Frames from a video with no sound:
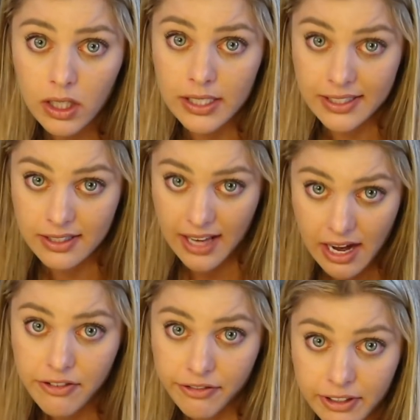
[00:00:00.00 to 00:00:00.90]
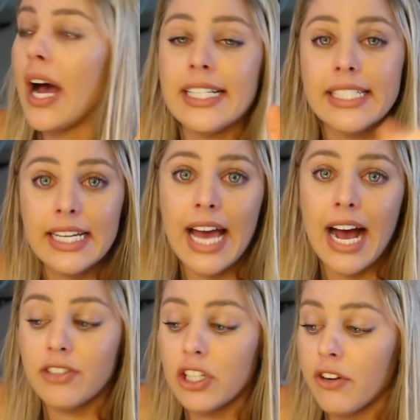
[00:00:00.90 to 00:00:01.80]
It's a safe. I did
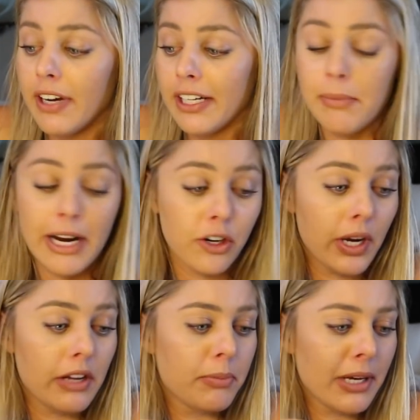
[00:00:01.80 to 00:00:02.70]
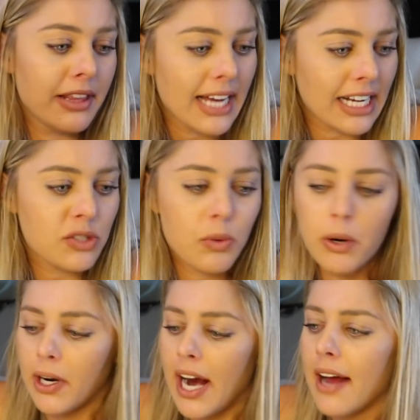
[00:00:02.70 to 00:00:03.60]
have to go find a microwave, but that's
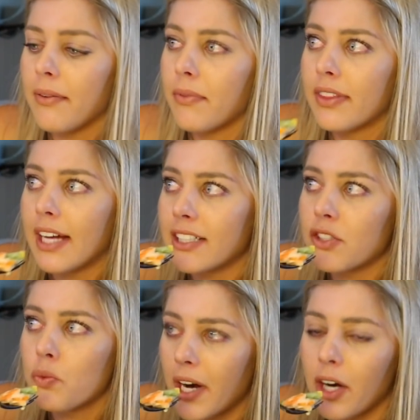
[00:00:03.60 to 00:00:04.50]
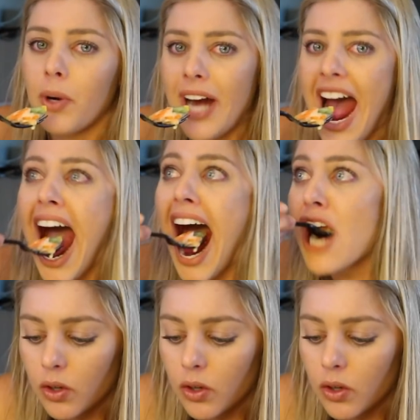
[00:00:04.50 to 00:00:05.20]
where we're at. That is where we're at.